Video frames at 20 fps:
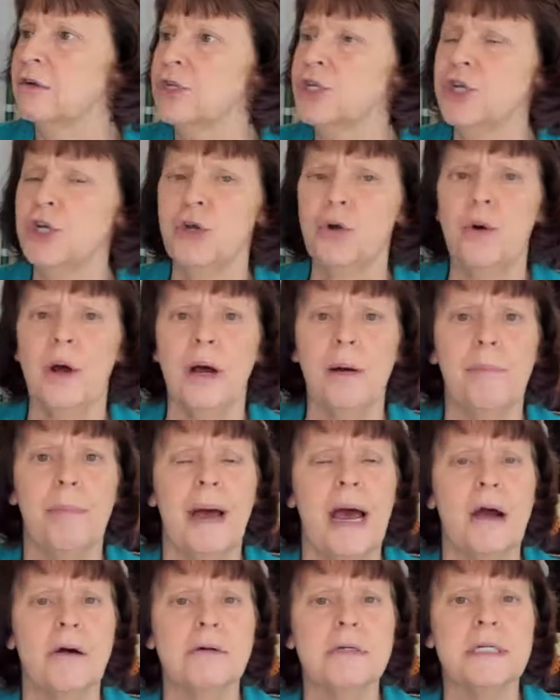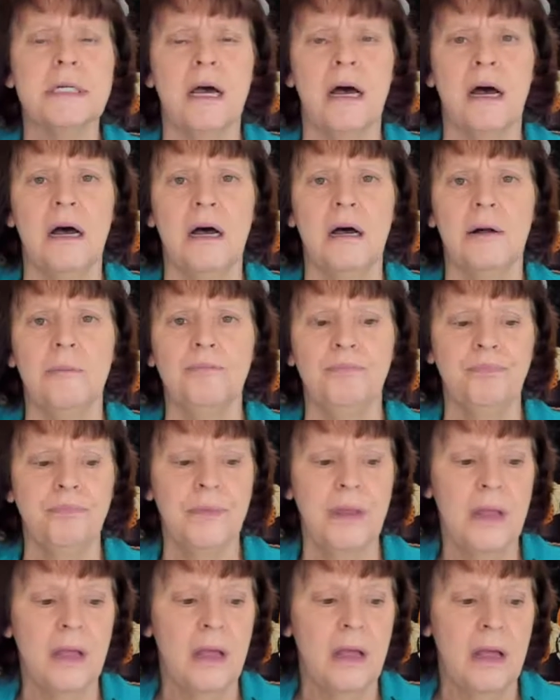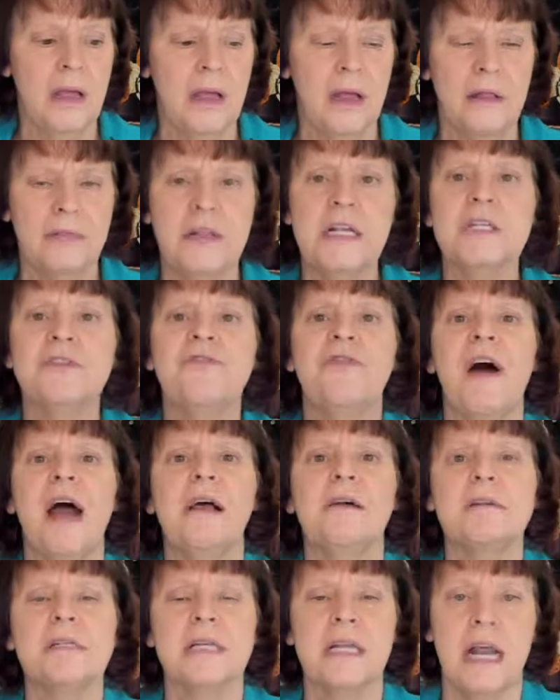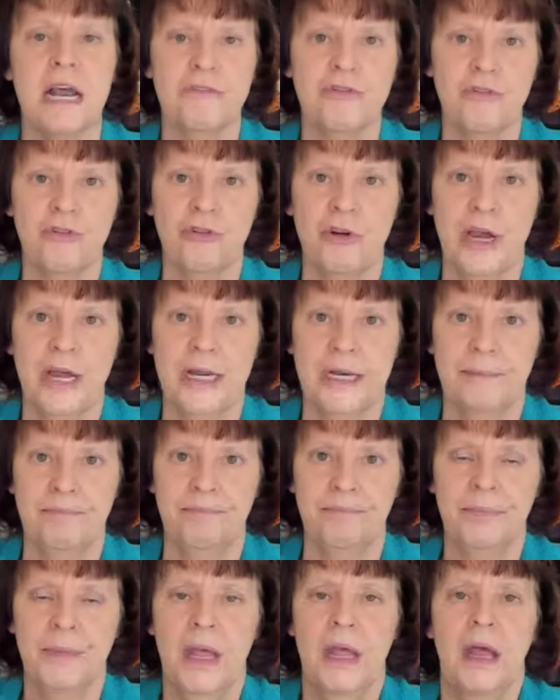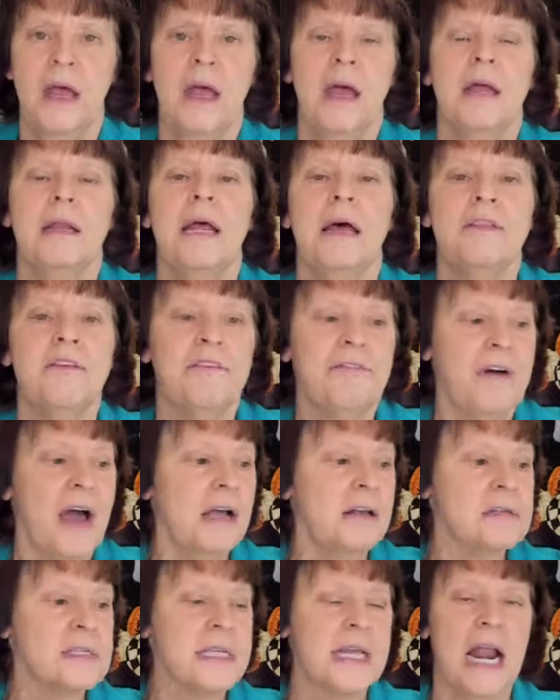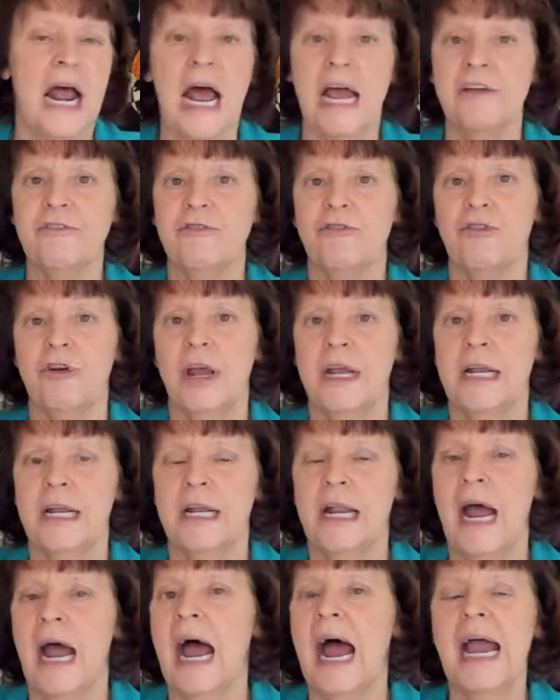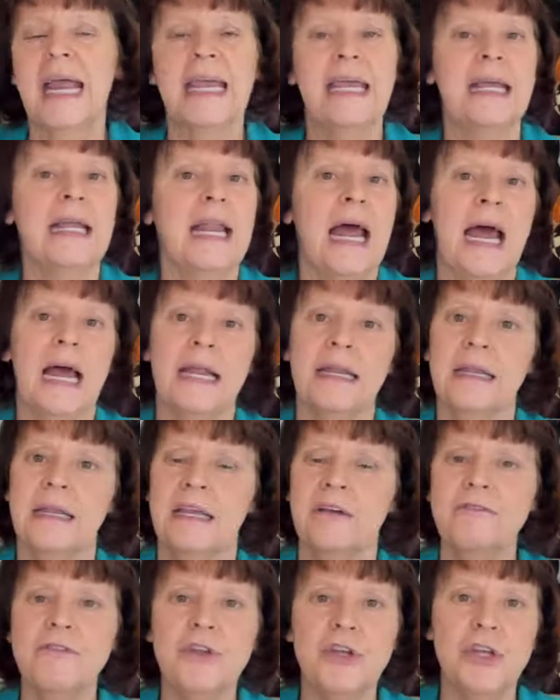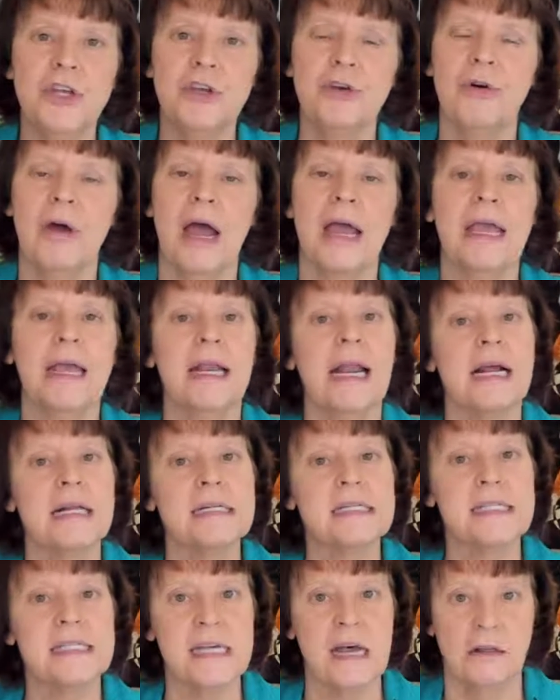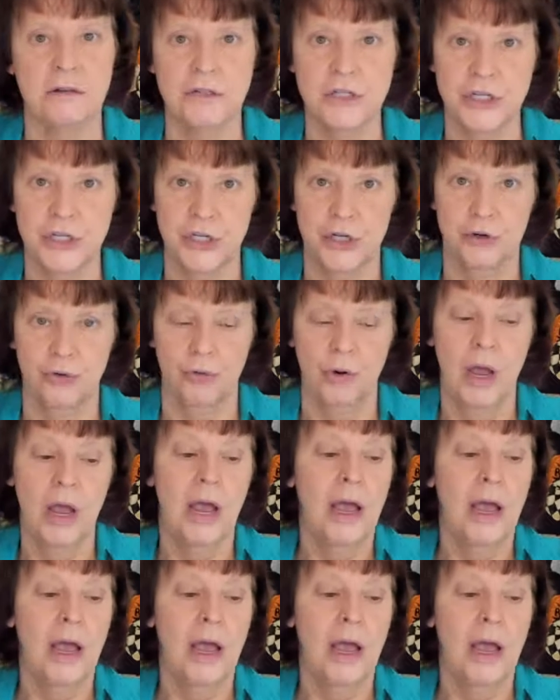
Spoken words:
too about these files that I've created. Now, the files that I've created, I cannot give to you, I cannot sell to you,